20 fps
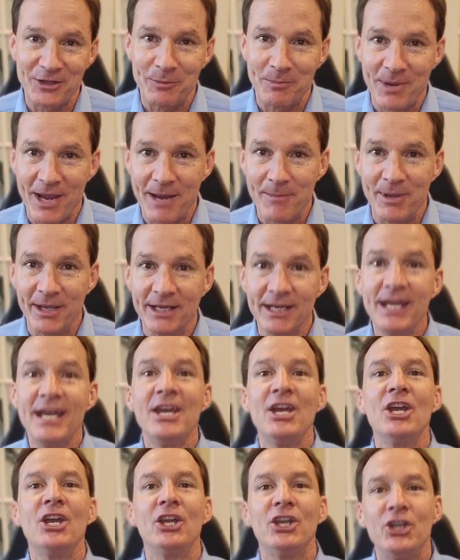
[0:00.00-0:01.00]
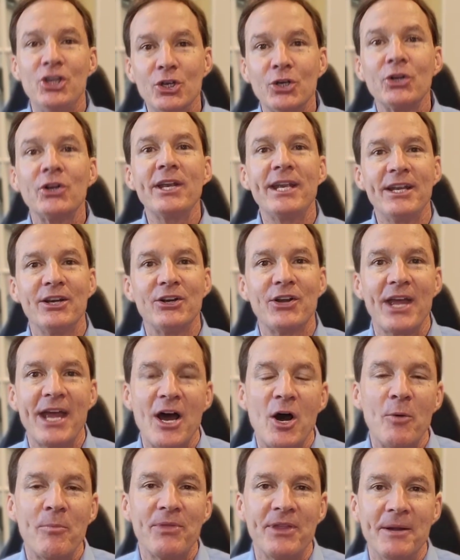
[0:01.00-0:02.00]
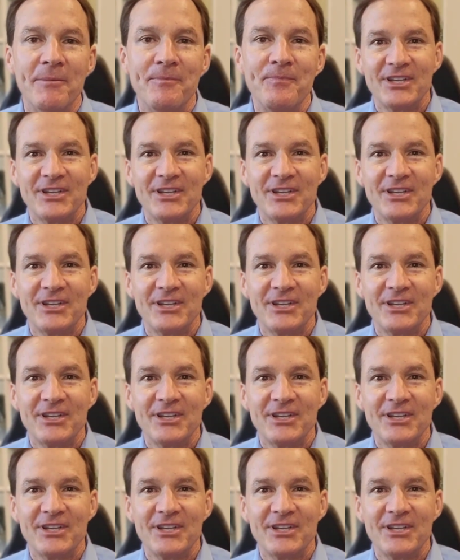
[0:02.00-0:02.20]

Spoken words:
payment, you're here to help them.